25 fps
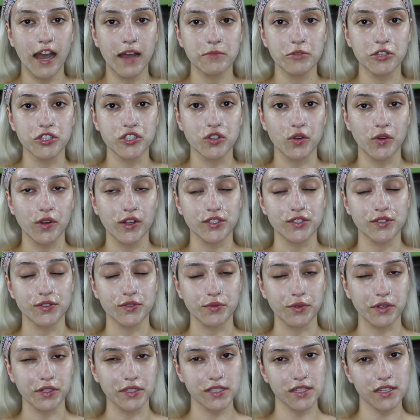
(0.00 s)
Just going to
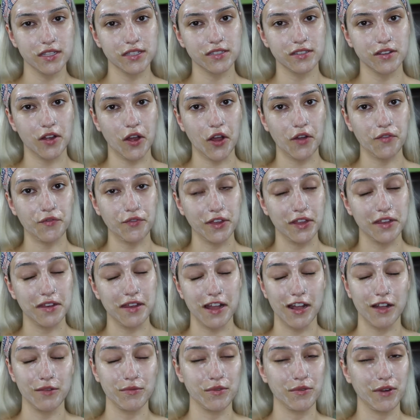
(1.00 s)
rinse this off, and
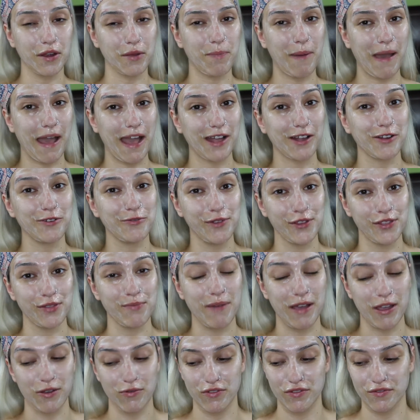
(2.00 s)
I'll be right back with
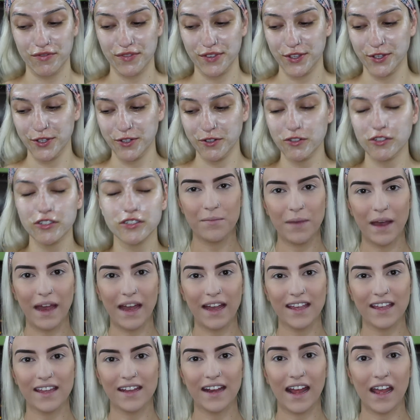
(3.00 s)
my review. I'm
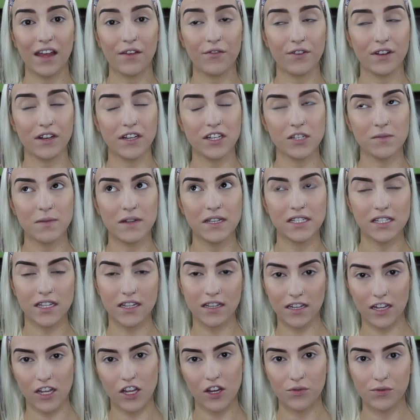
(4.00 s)
back and I have finished my
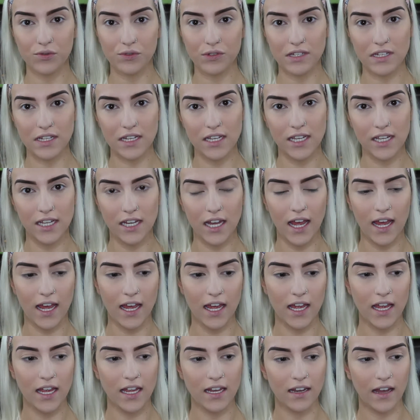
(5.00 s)
skincare routine,
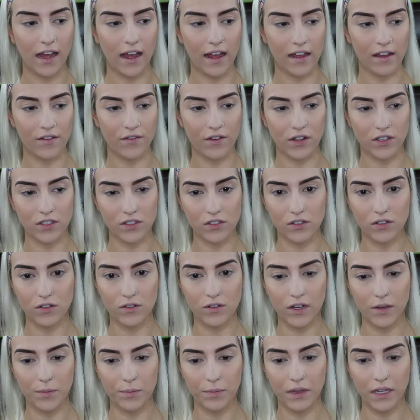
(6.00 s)
and I have
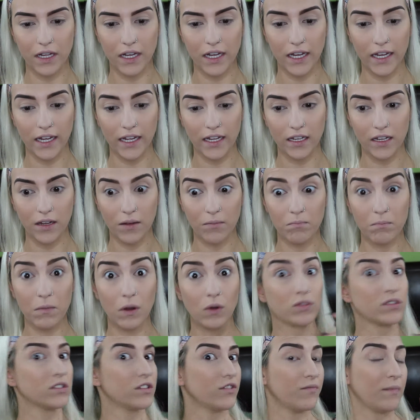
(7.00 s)
also applied
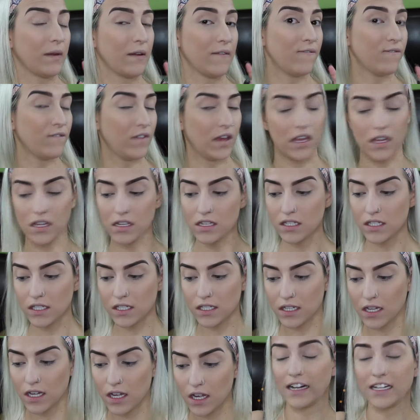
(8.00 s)
most of my
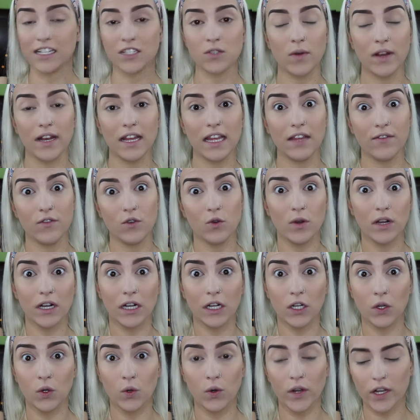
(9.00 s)
face. I just want to give you a
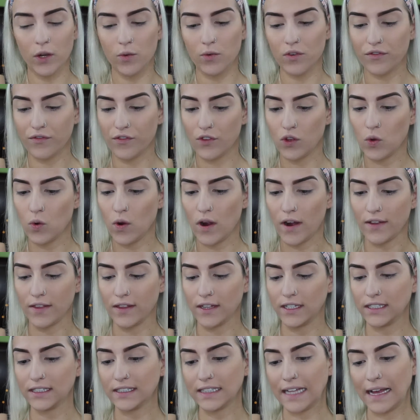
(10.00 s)
quick review on
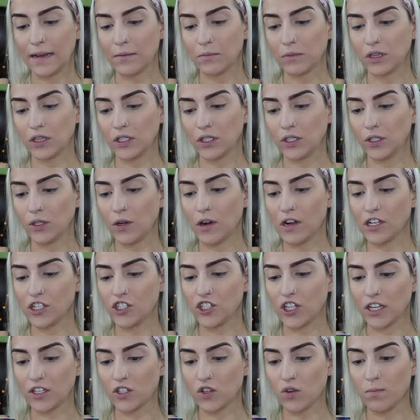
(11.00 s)
the Glamglow
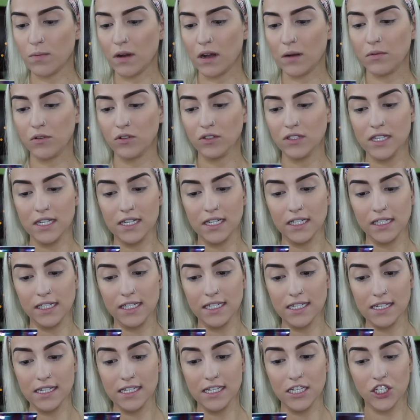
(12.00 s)
Gentle Bubble Daily
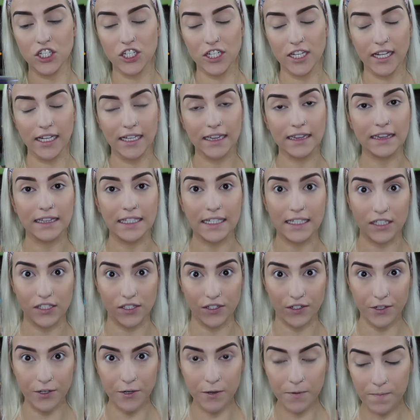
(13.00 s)
Conditioning
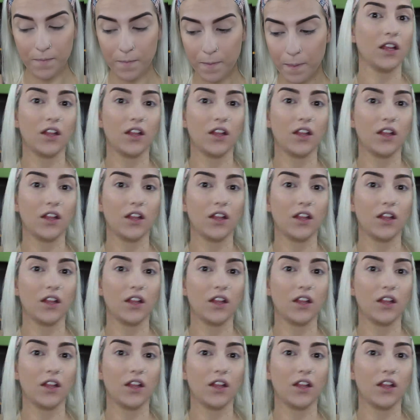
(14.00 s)
Cleanser.